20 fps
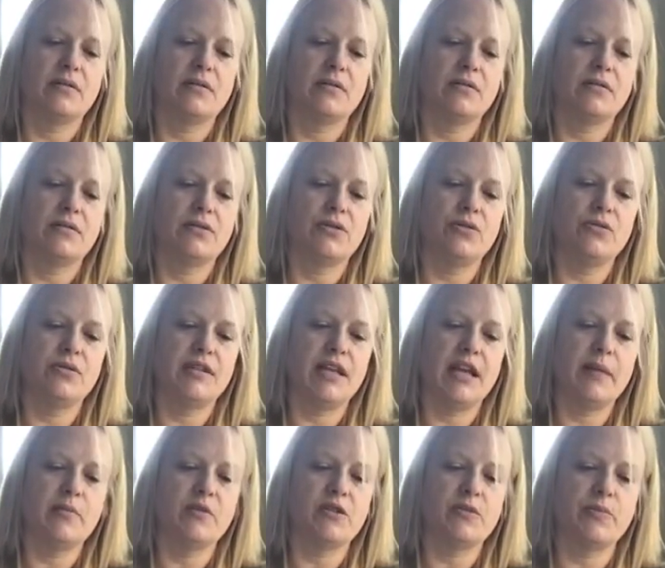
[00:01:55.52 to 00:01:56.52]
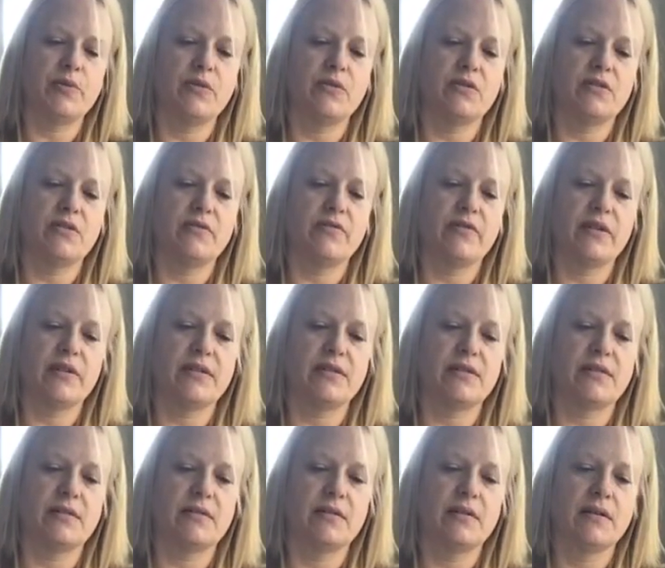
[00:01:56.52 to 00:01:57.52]
2 tablespoons of
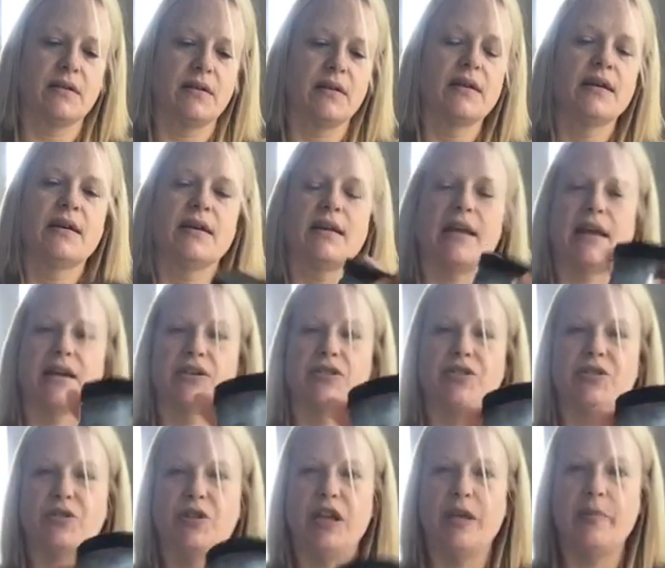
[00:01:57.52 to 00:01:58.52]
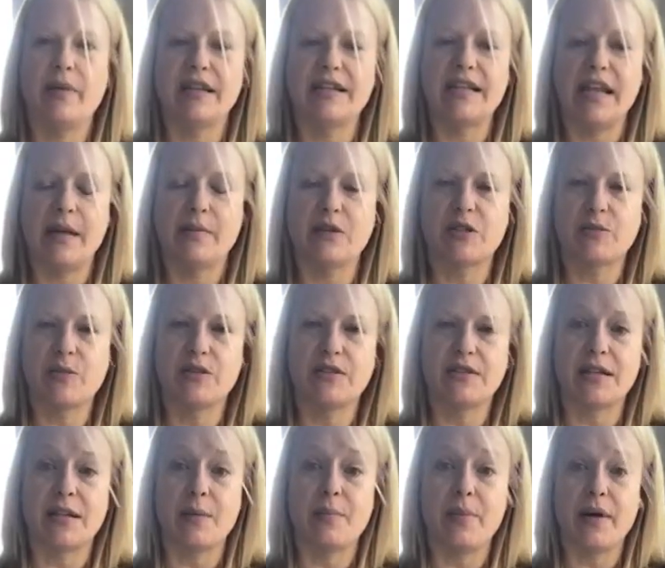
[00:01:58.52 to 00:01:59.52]
this. Yeah, 2 heaping tablespoons
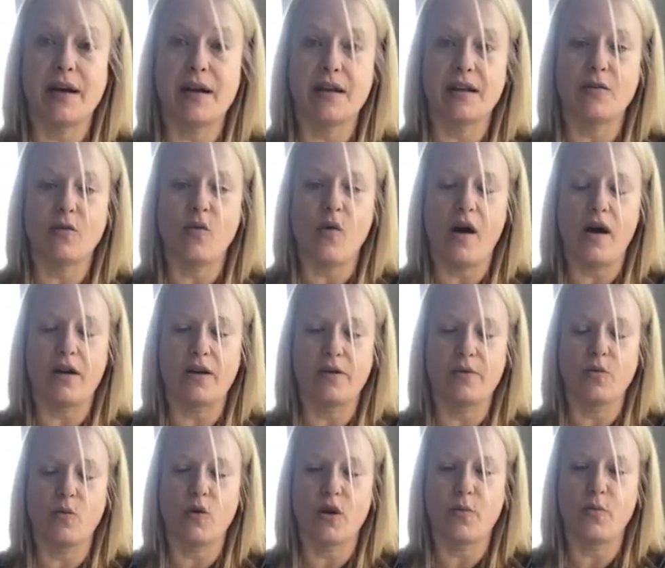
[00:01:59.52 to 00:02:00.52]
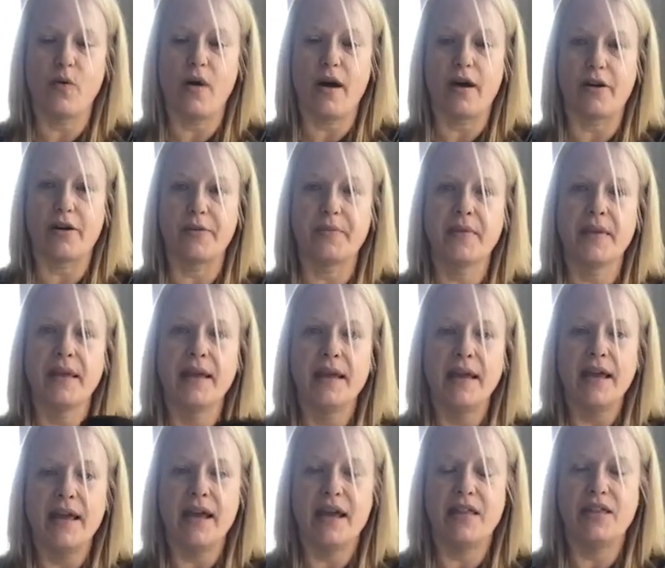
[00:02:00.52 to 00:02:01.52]
in a bucket of water, warm water.
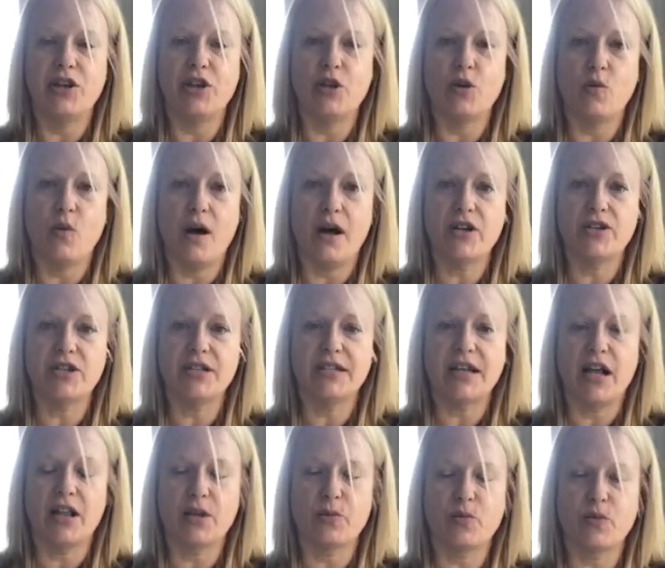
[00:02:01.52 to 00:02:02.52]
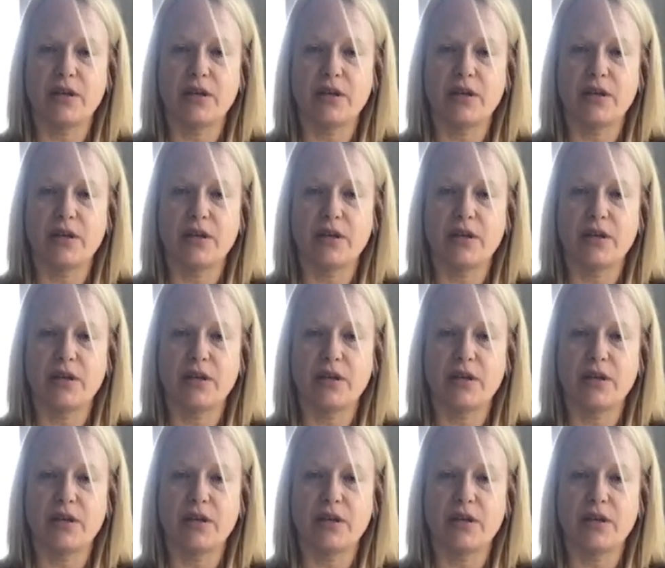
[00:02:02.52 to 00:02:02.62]
And then you wash it down really